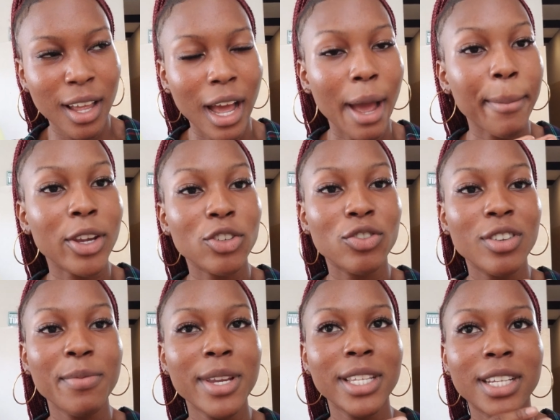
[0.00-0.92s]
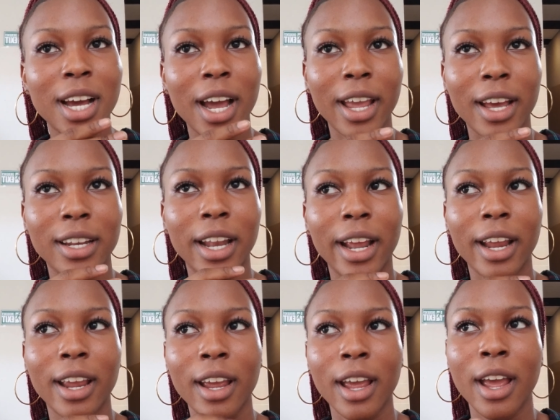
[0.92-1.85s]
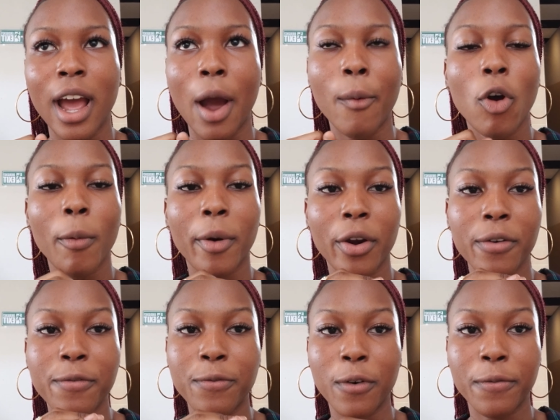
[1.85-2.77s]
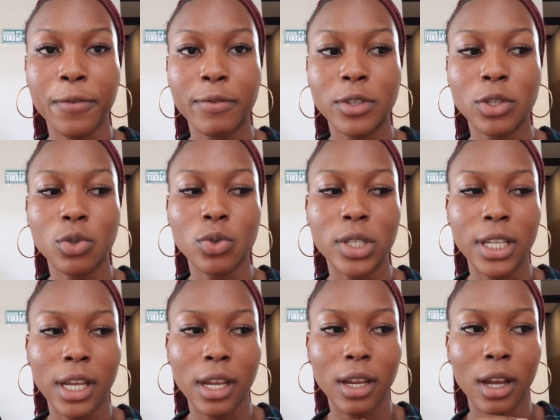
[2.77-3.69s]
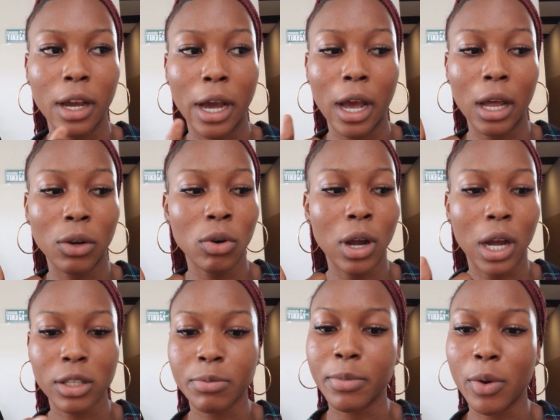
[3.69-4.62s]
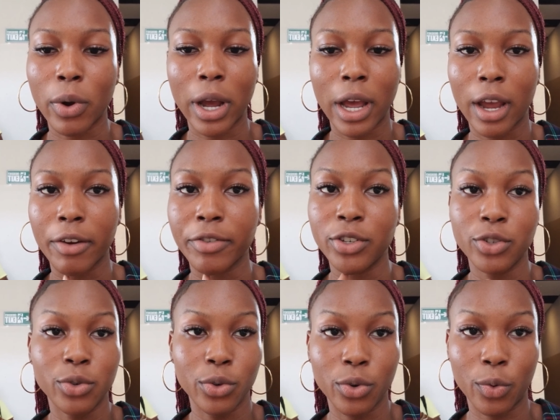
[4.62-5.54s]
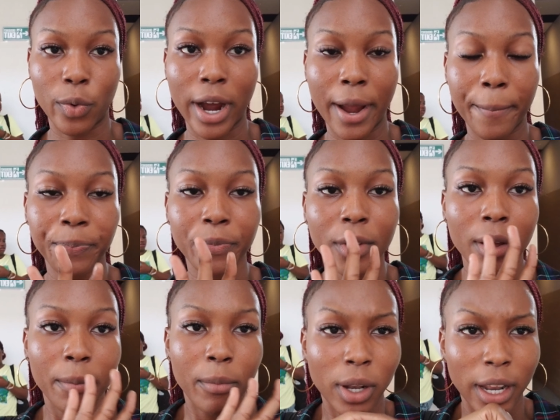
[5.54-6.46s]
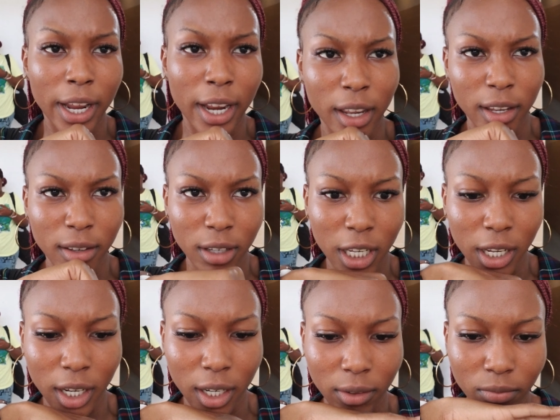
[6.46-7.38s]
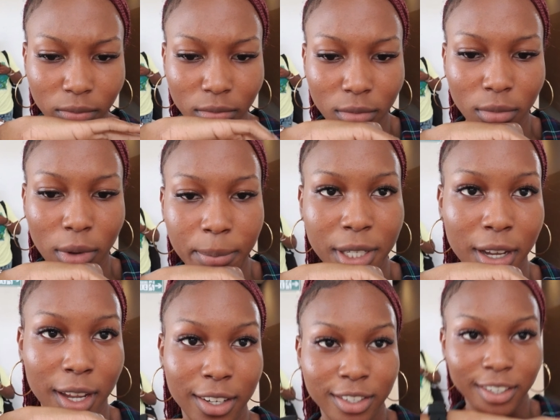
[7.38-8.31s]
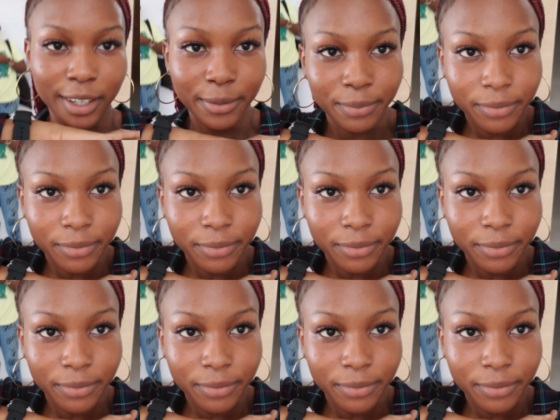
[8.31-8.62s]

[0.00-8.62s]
I'm extremely tired. Like, I woke up around 4:50 today. Don't ask me why, I really don't know why. But like, yeah, I'm tired, sha.